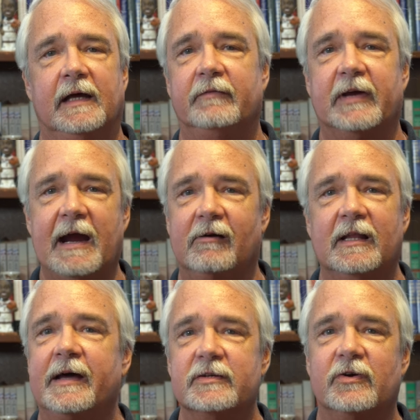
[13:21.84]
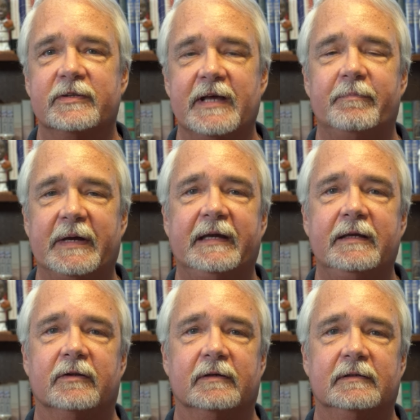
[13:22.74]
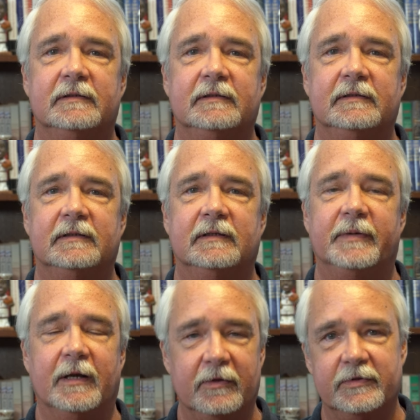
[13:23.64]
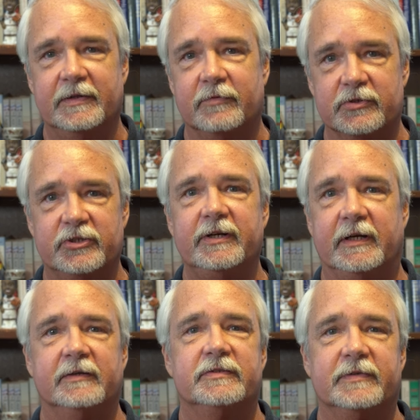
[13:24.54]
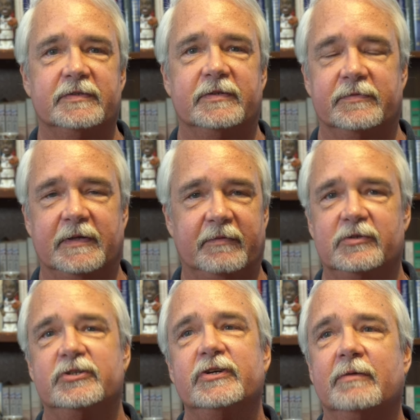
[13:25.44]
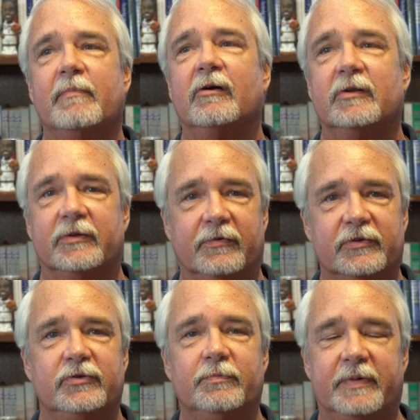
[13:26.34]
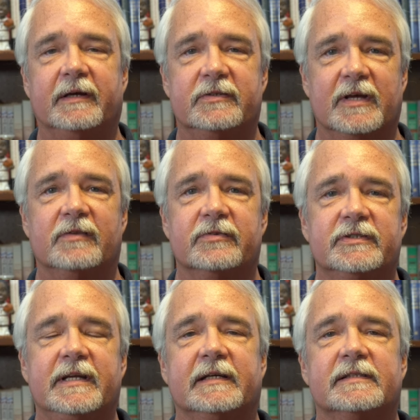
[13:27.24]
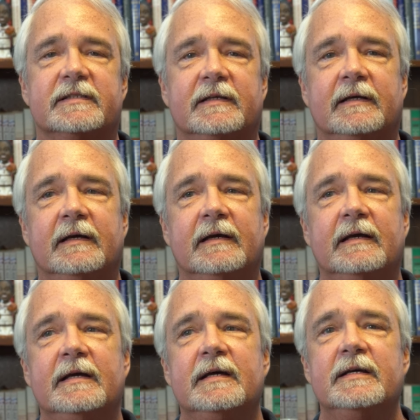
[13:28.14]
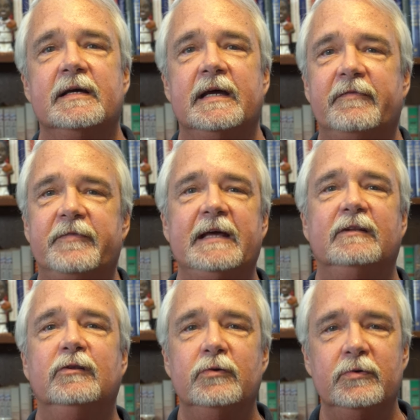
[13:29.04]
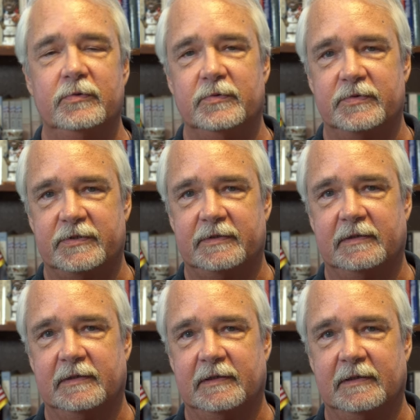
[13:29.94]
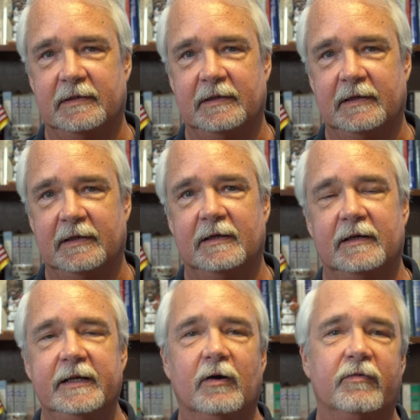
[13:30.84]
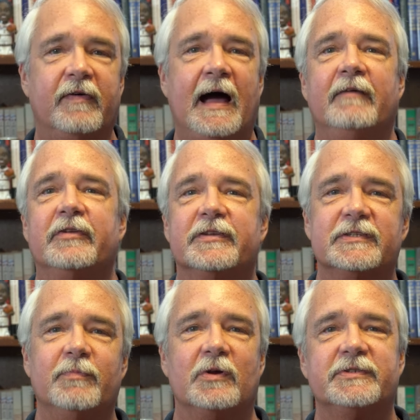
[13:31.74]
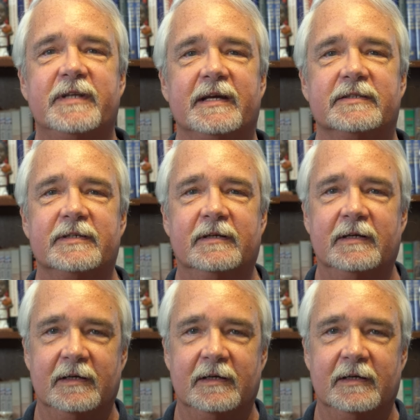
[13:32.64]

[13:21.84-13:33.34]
And the Carolinas aren't that big either. I mean, other than Virginia, Virginia and Maryland are the 2 big southern states. If they lose, 5 of the small states,